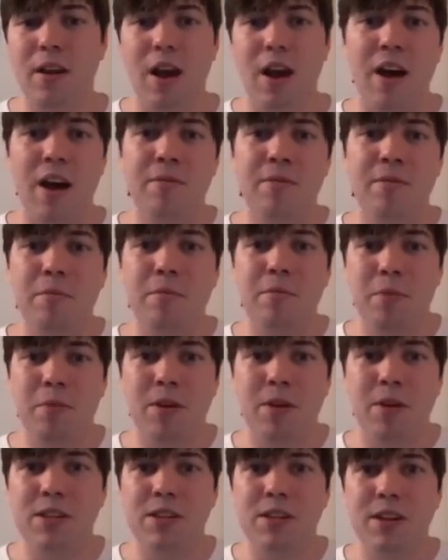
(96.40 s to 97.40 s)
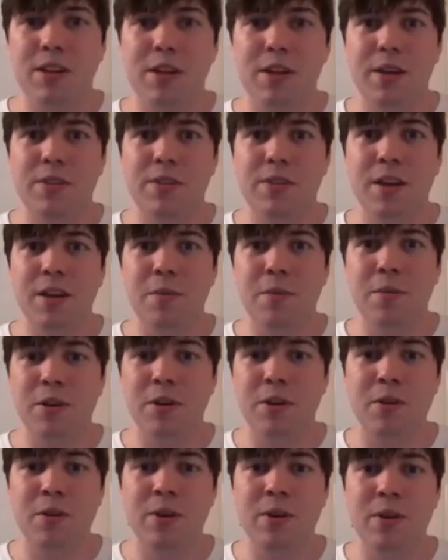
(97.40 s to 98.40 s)
I personally was able to
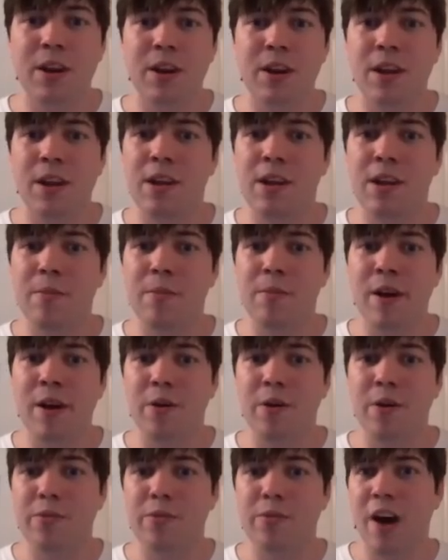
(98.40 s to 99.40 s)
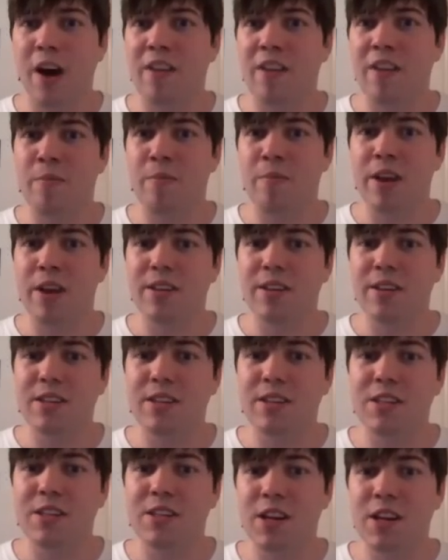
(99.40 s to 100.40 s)
do it in about five minutes
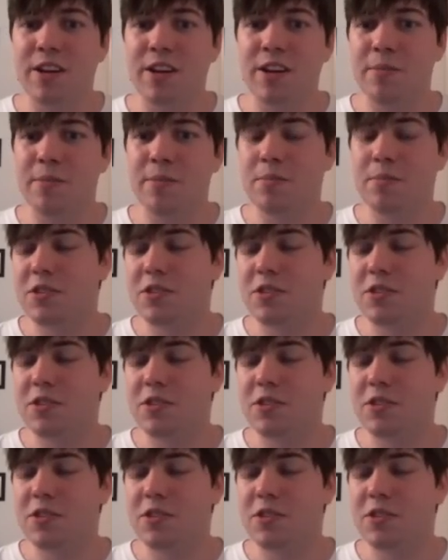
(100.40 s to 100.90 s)
each time,